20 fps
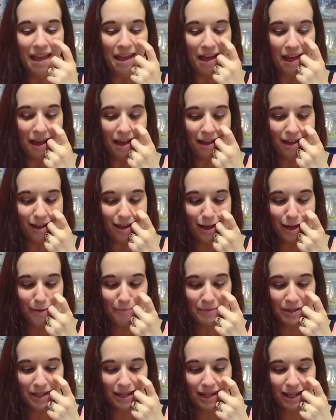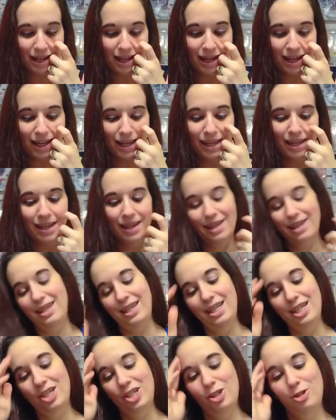Kaya
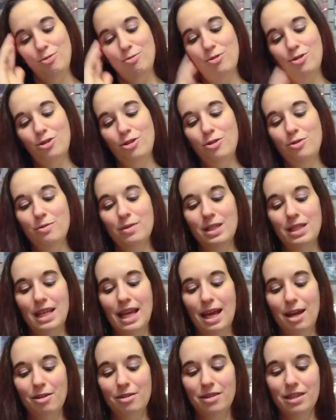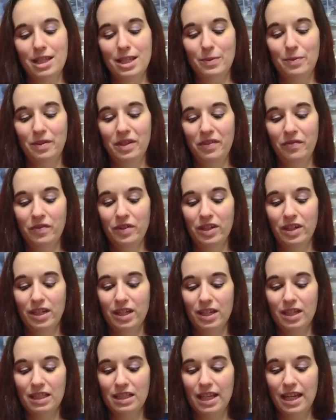issue 2 is out this week. Very
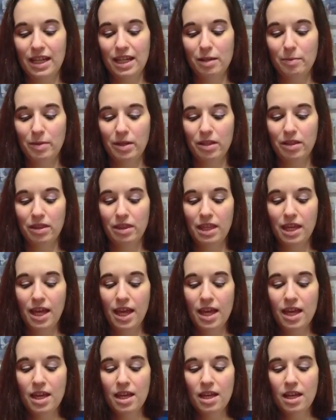excited about that.